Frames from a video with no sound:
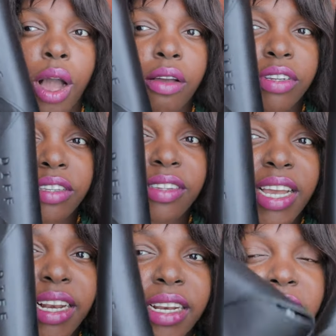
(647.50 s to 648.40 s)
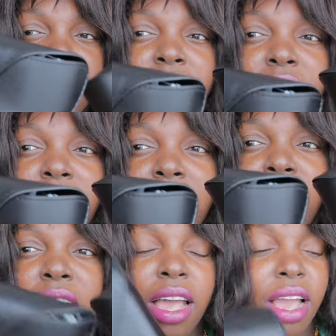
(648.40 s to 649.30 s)
i've just done
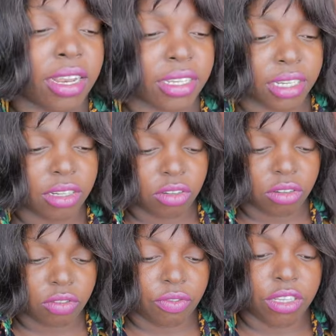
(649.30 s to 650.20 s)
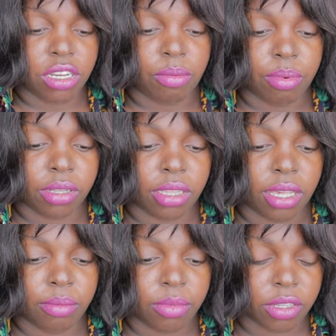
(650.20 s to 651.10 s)
a tiktok video about them